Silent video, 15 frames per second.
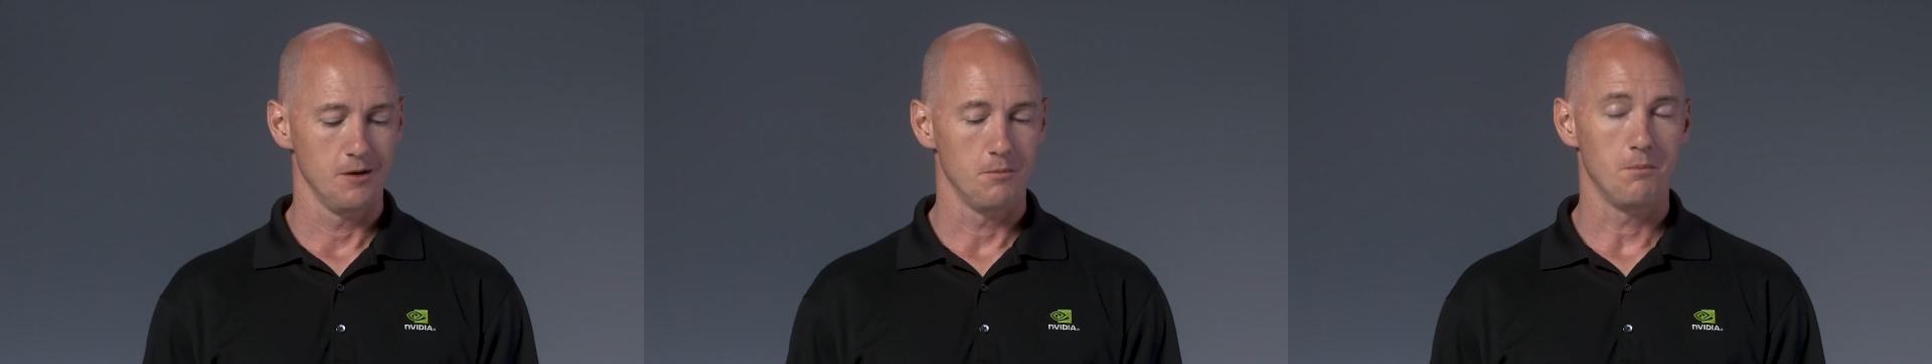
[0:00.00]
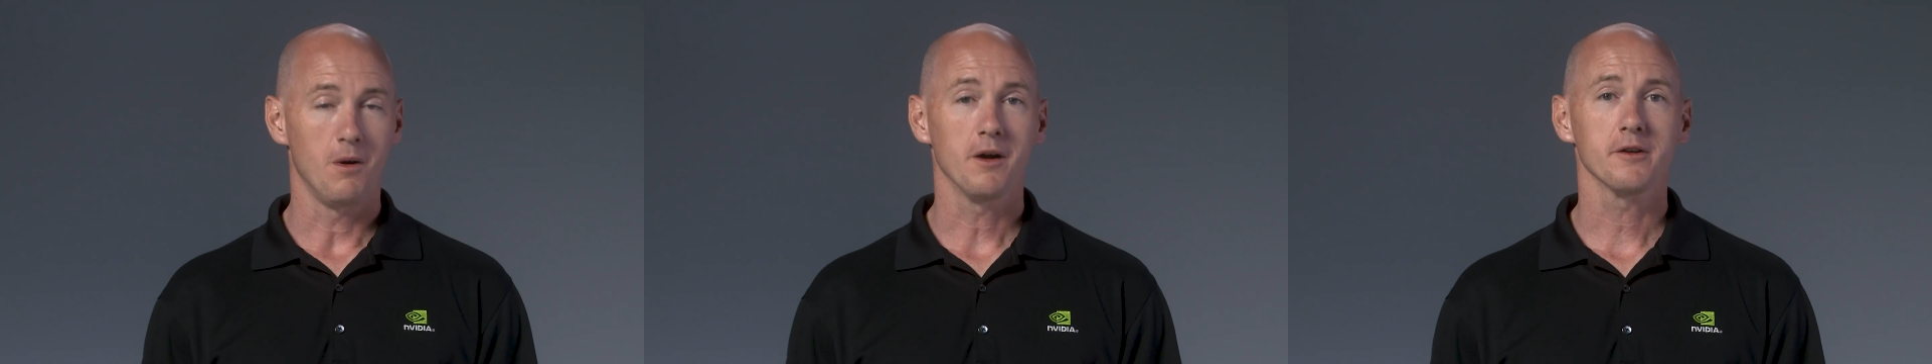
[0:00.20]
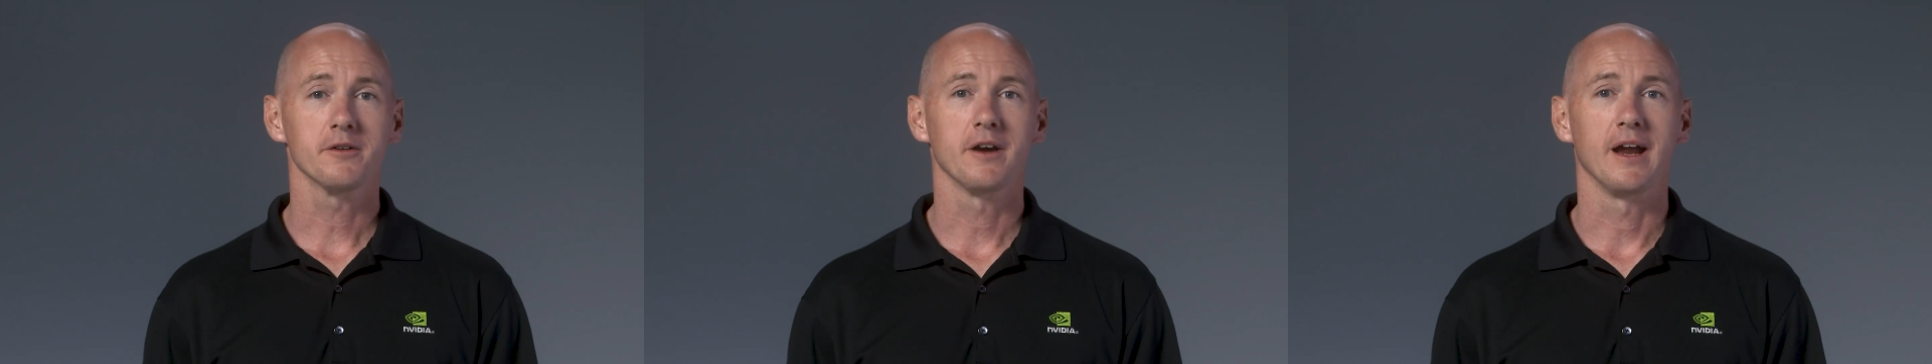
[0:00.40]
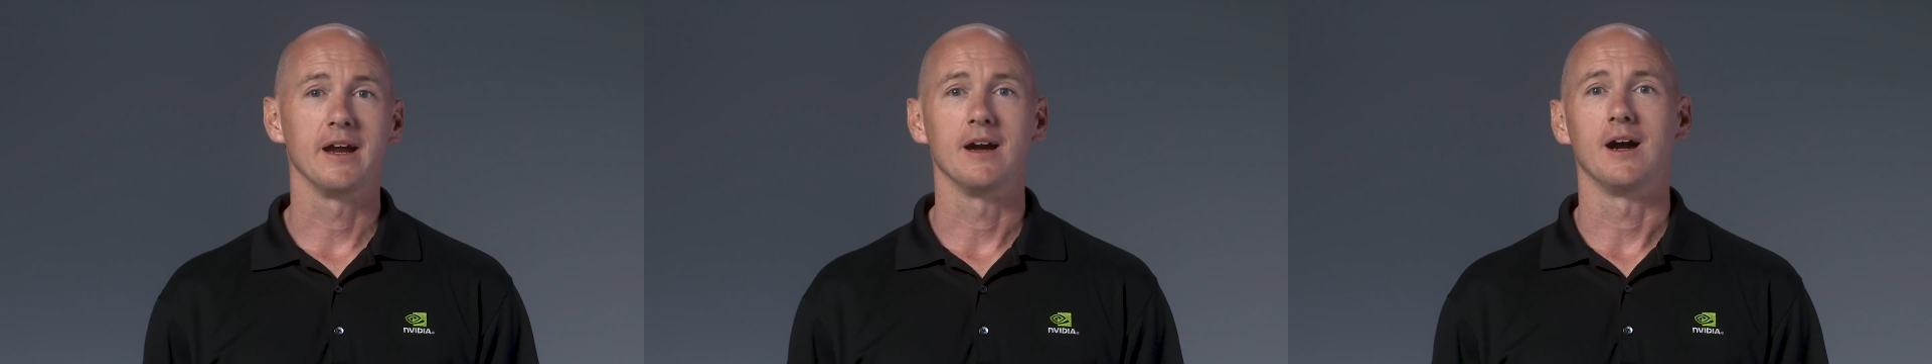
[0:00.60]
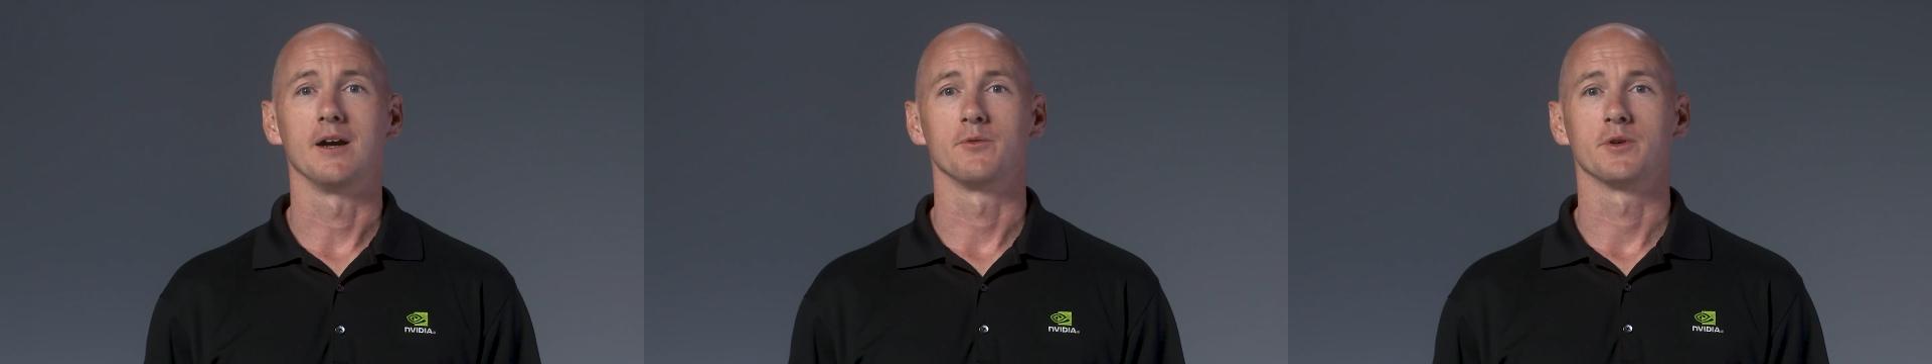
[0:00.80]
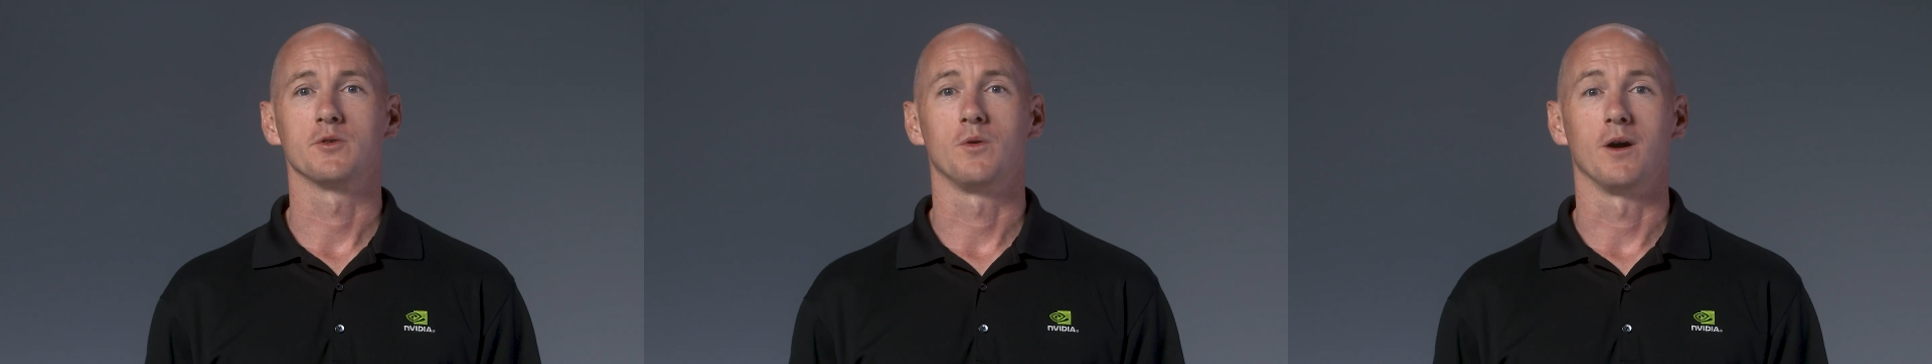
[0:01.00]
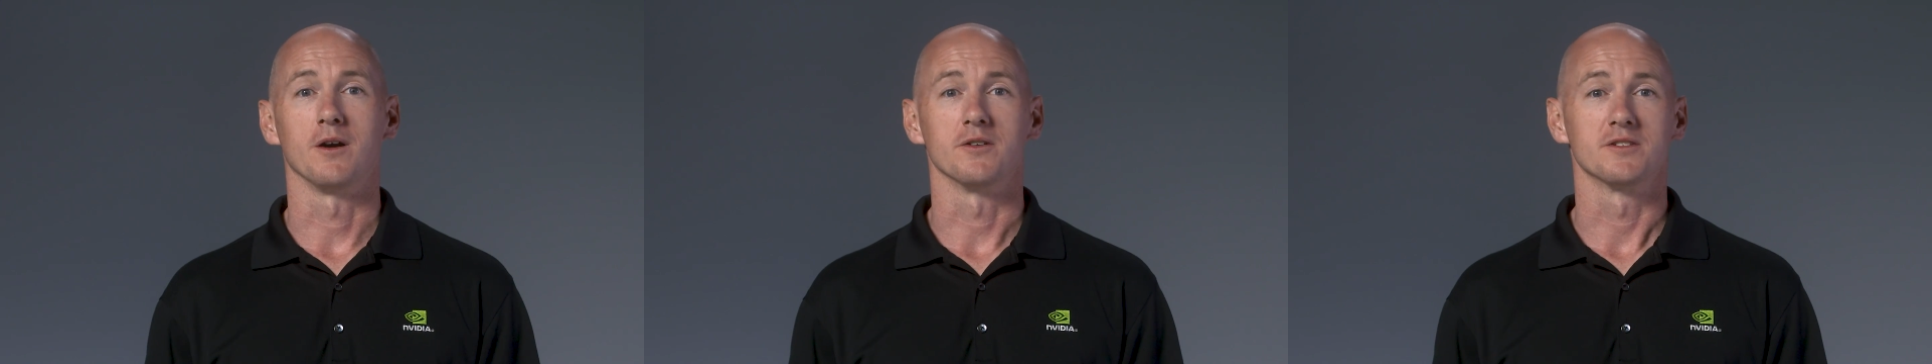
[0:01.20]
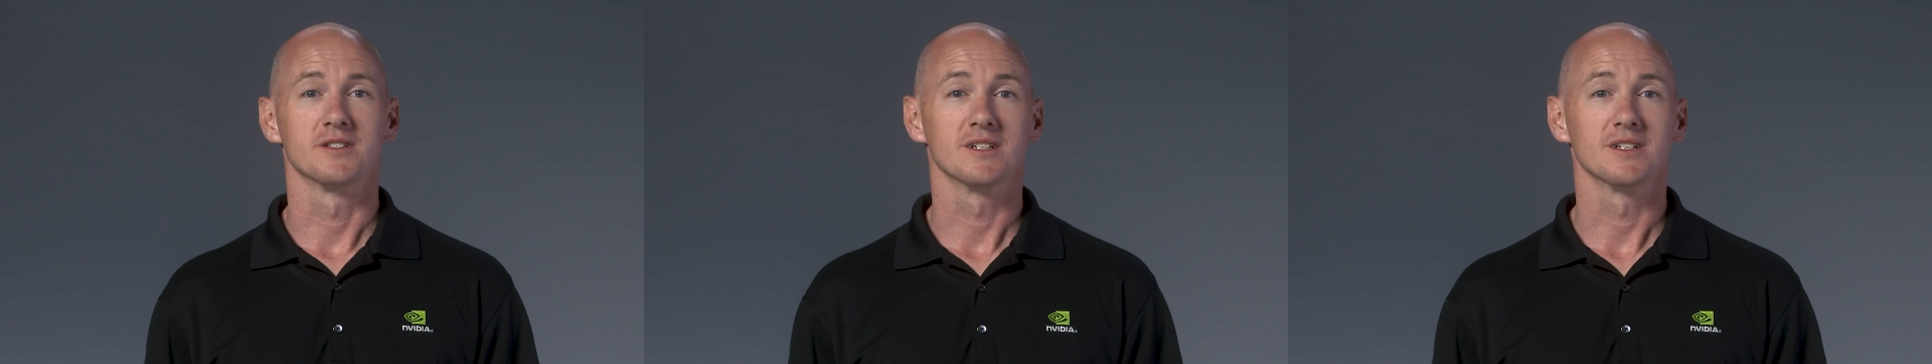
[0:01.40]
Modern A I requires